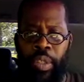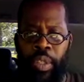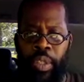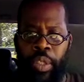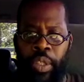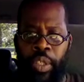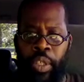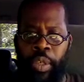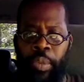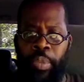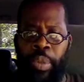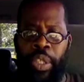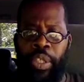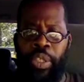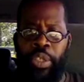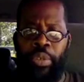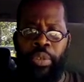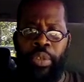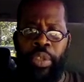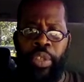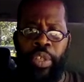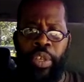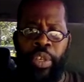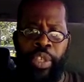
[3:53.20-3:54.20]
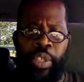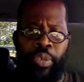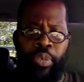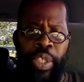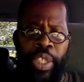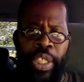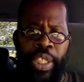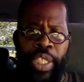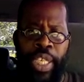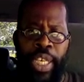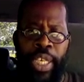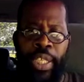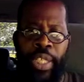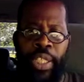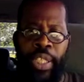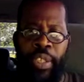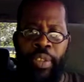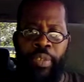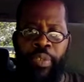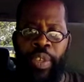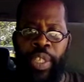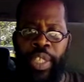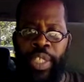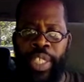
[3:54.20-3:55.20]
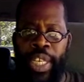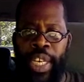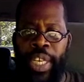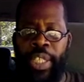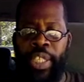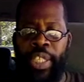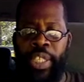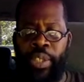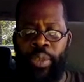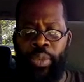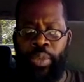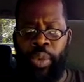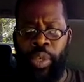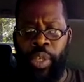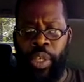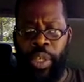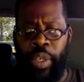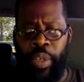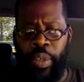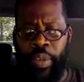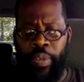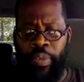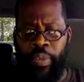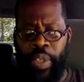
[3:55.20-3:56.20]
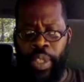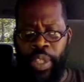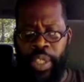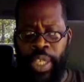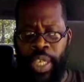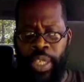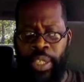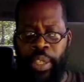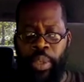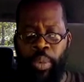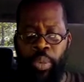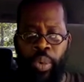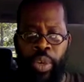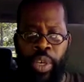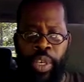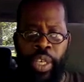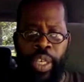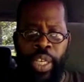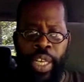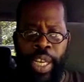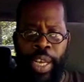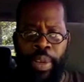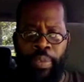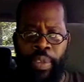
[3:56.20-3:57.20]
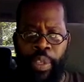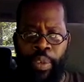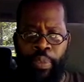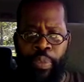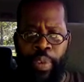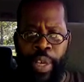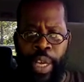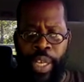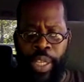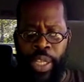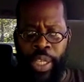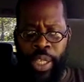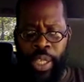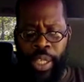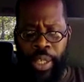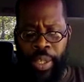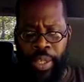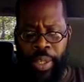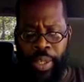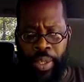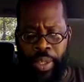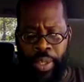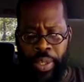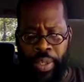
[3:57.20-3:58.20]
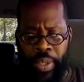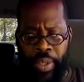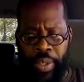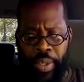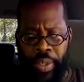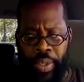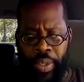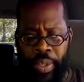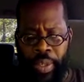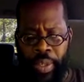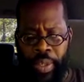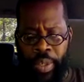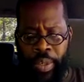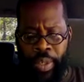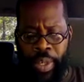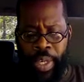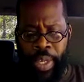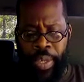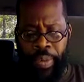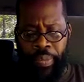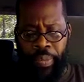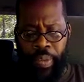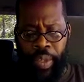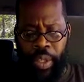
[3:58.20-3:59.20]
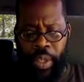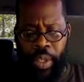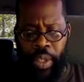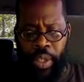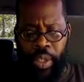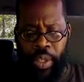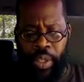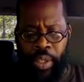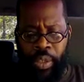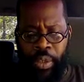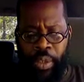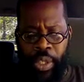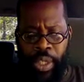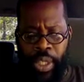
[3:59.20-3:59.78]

you know, but two thirds reject reject this word. Reject the word of the Heavenly Father. All right? So it